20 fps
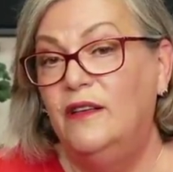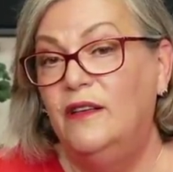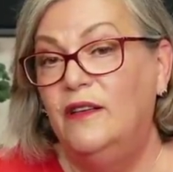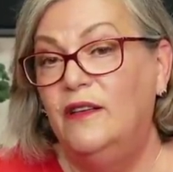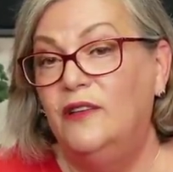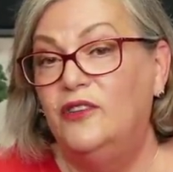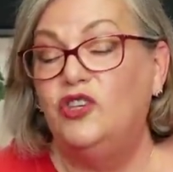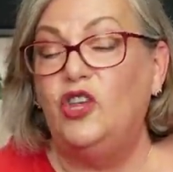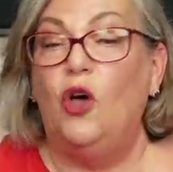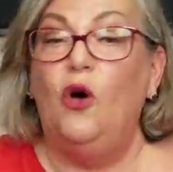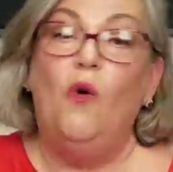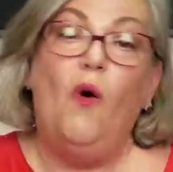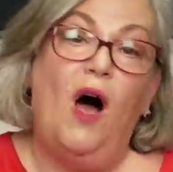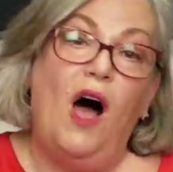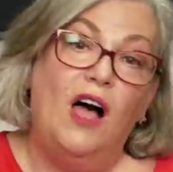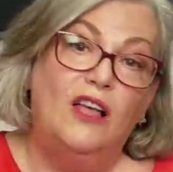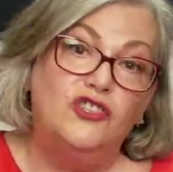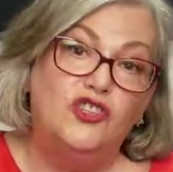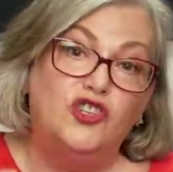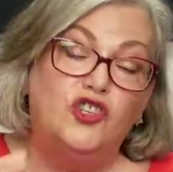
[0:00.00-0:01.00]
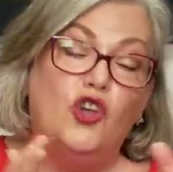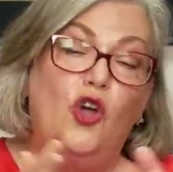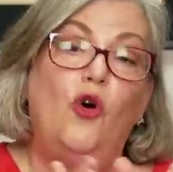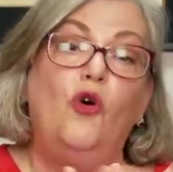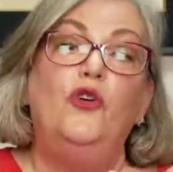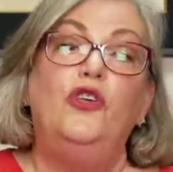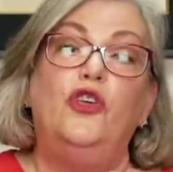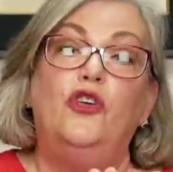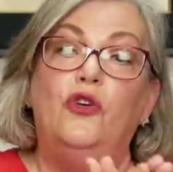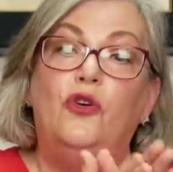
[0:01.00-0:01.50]
So I'll show
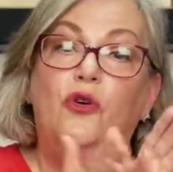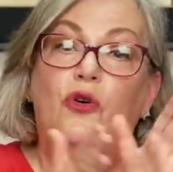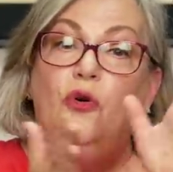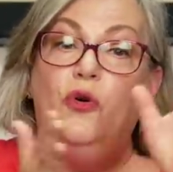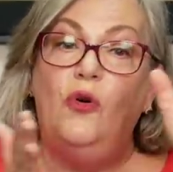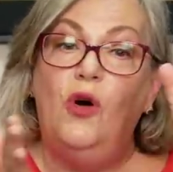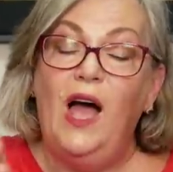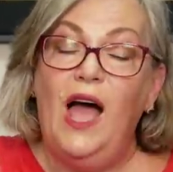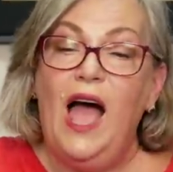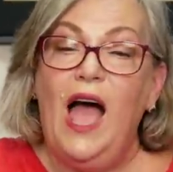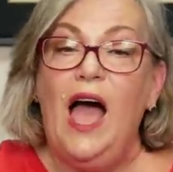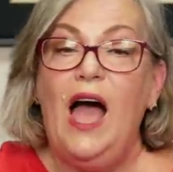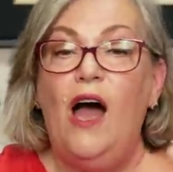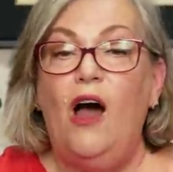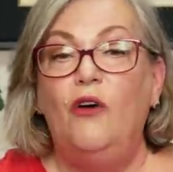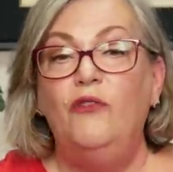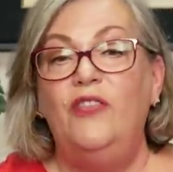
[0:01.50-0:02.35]
you how